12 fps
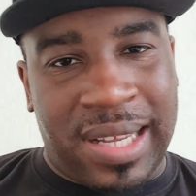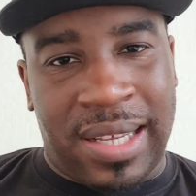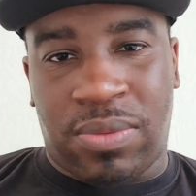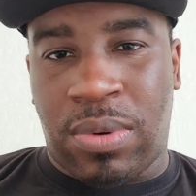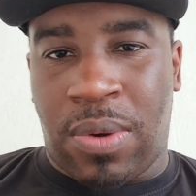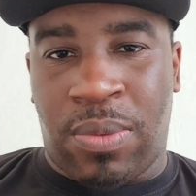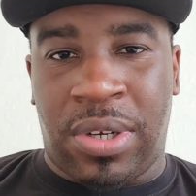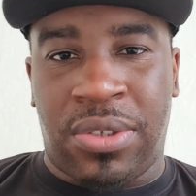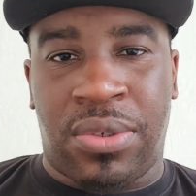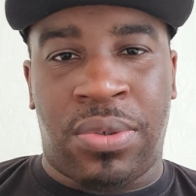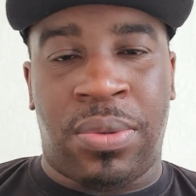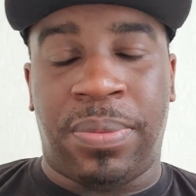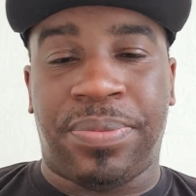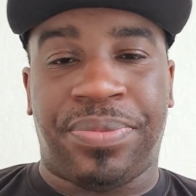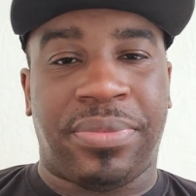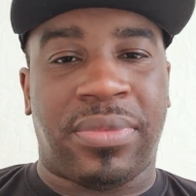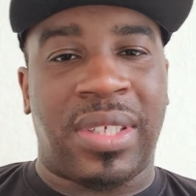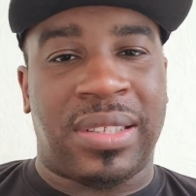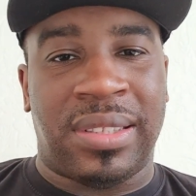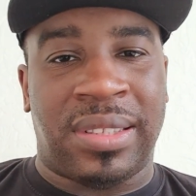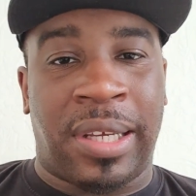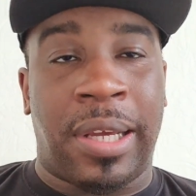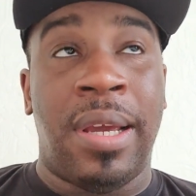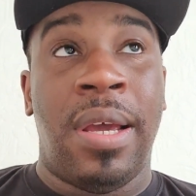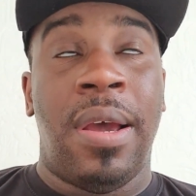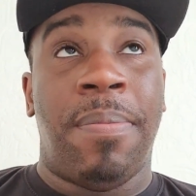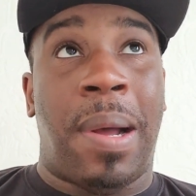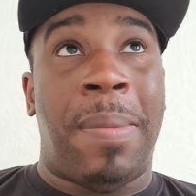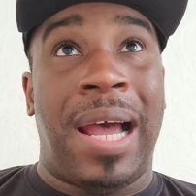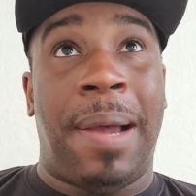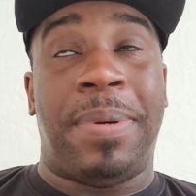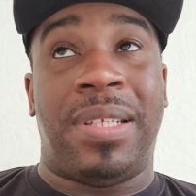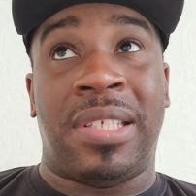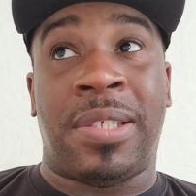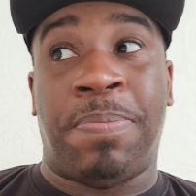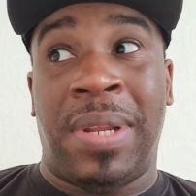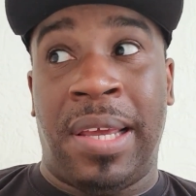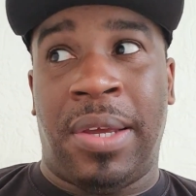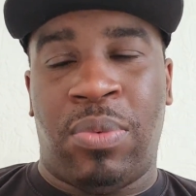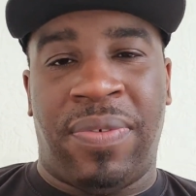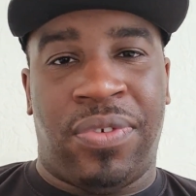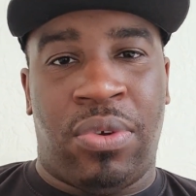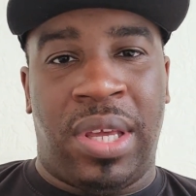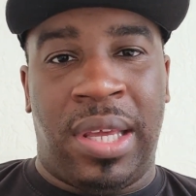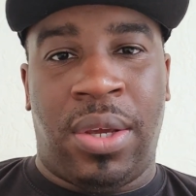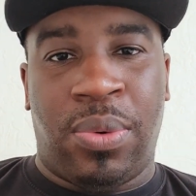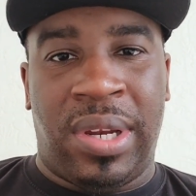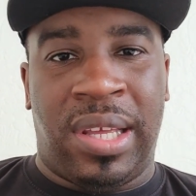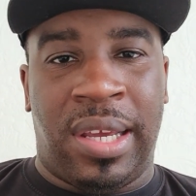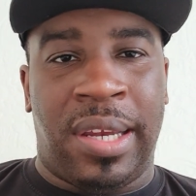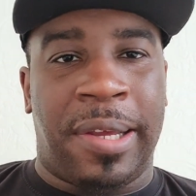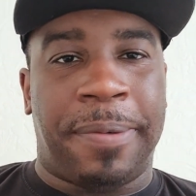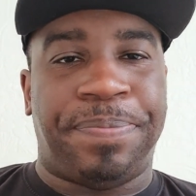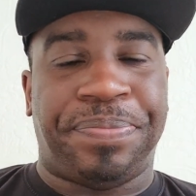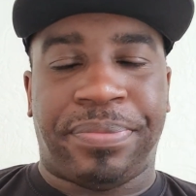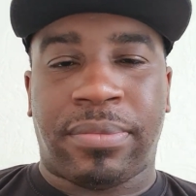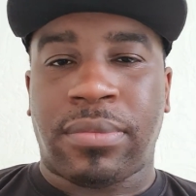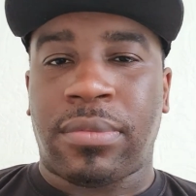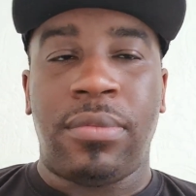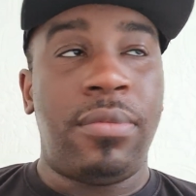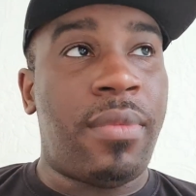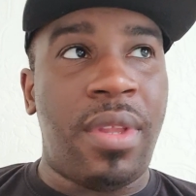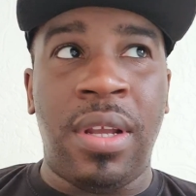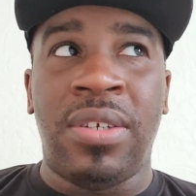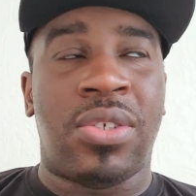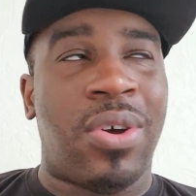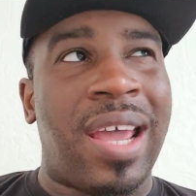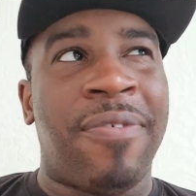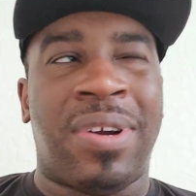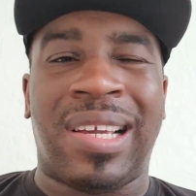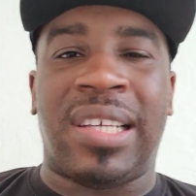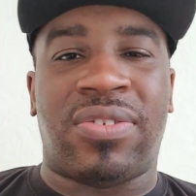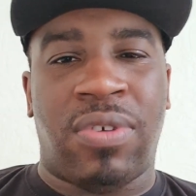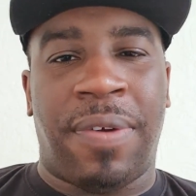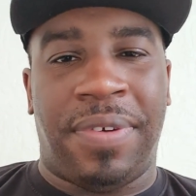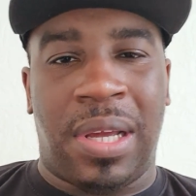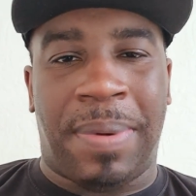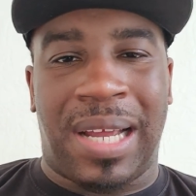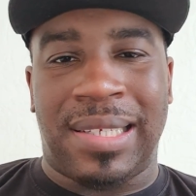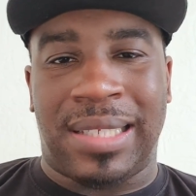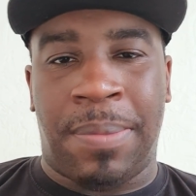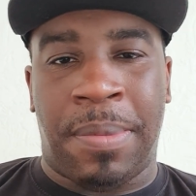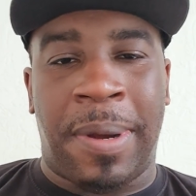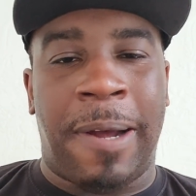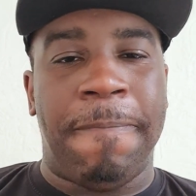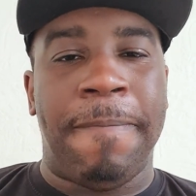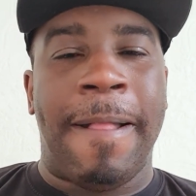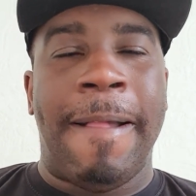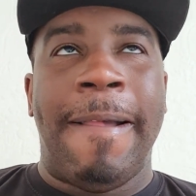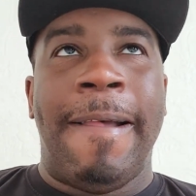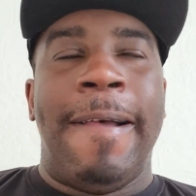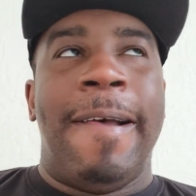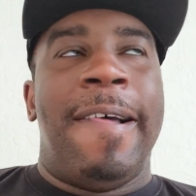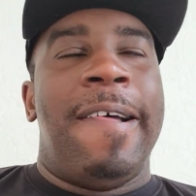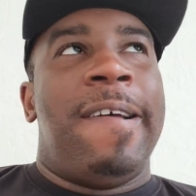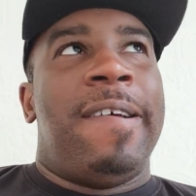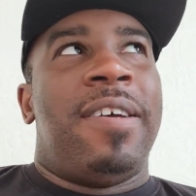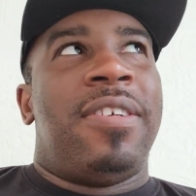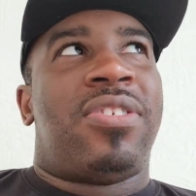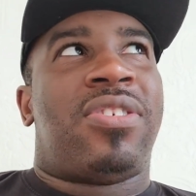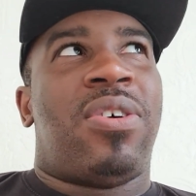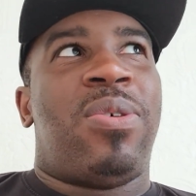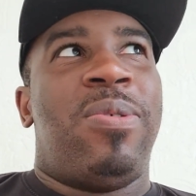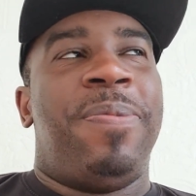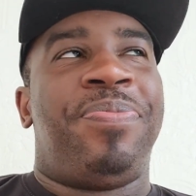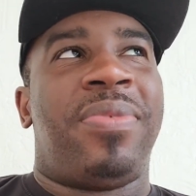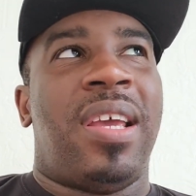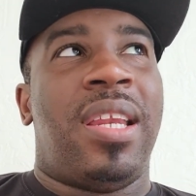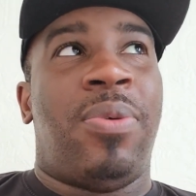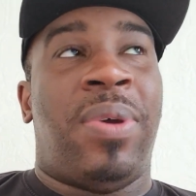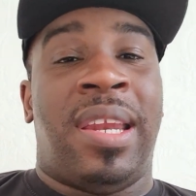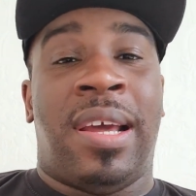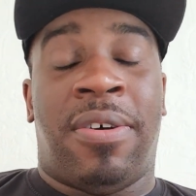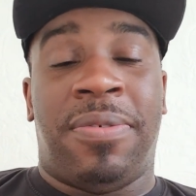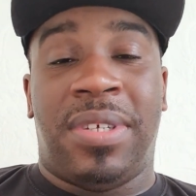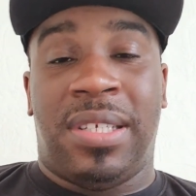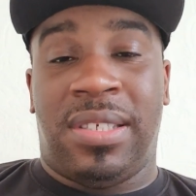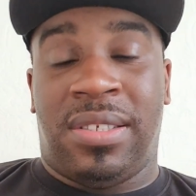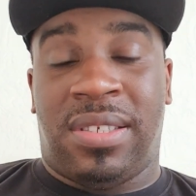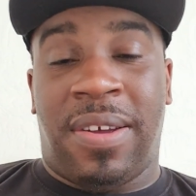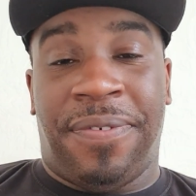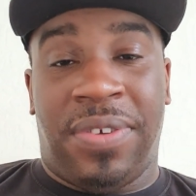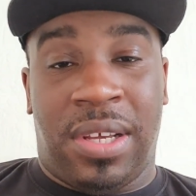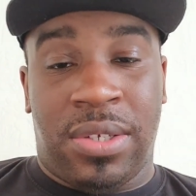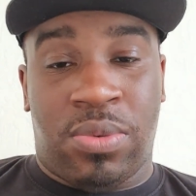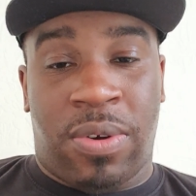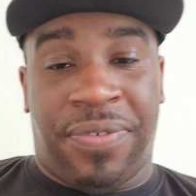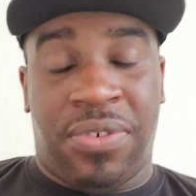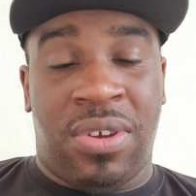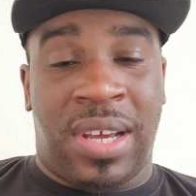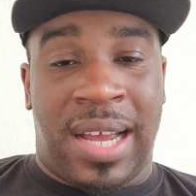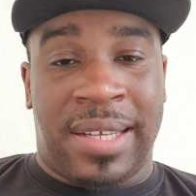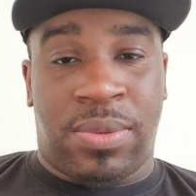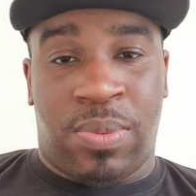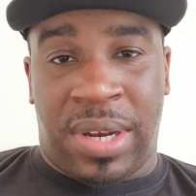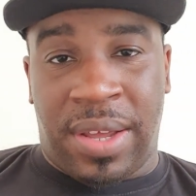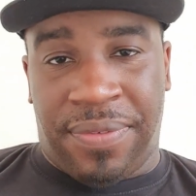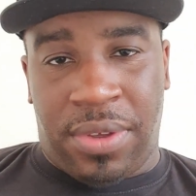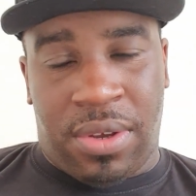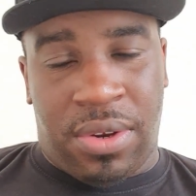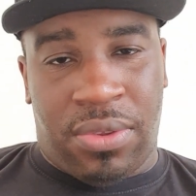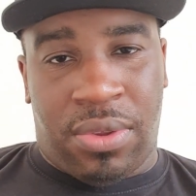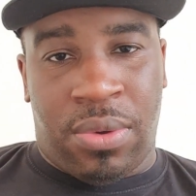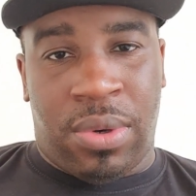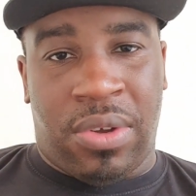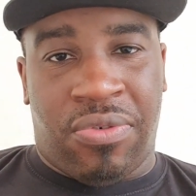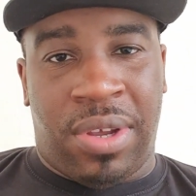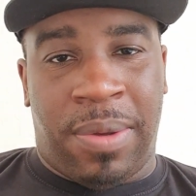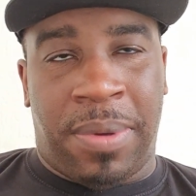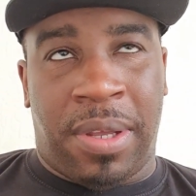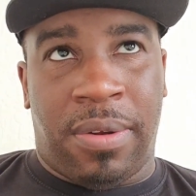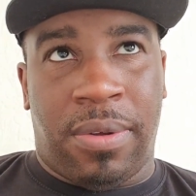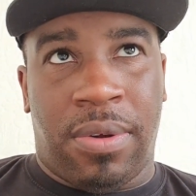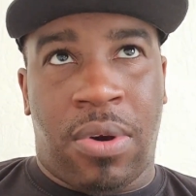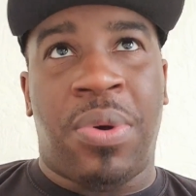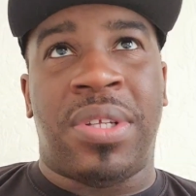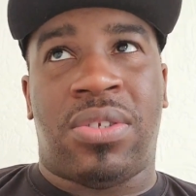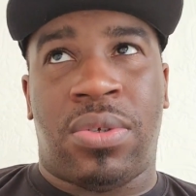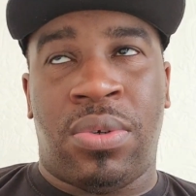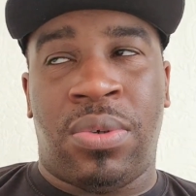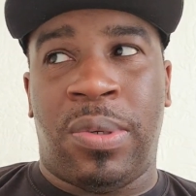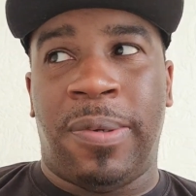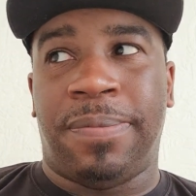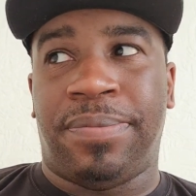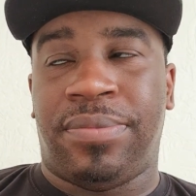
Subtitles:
science what I want to do. This is it. But I'm happy to split it with you equally, innit? So everyone gets roughly about the same amount. So anyway, now this is something as well for you guys. Whenever you're gonna do an agreement, go into